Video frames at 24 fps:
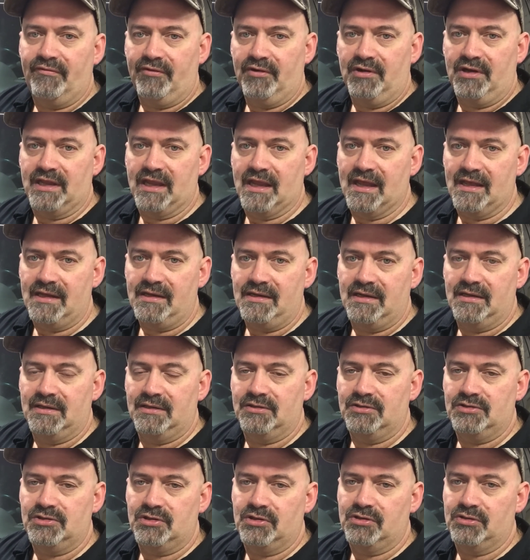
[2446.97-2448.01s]

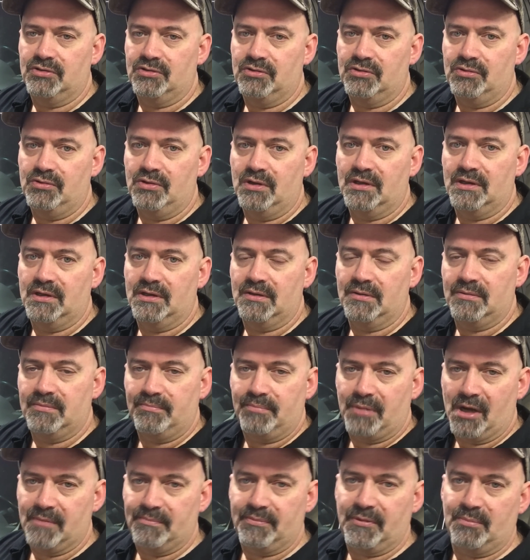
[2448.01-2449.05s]
forget to
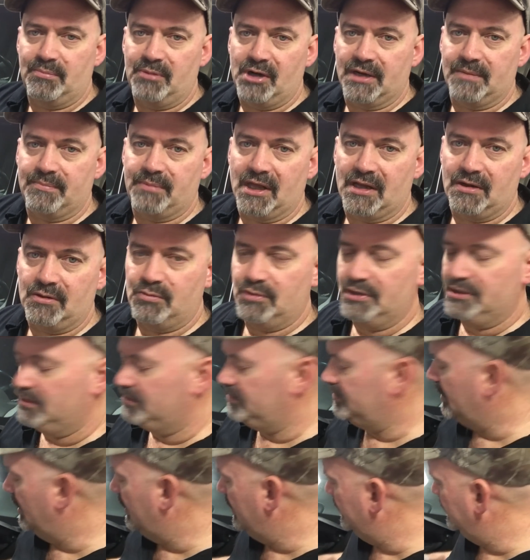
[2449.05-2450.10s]
pump the brake pedal when you're
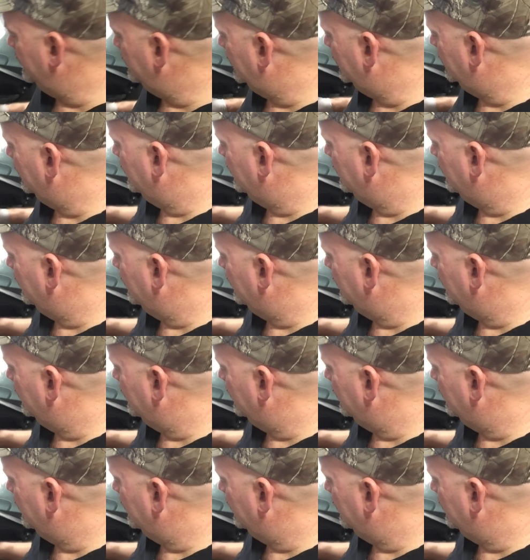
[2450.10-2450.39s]
done,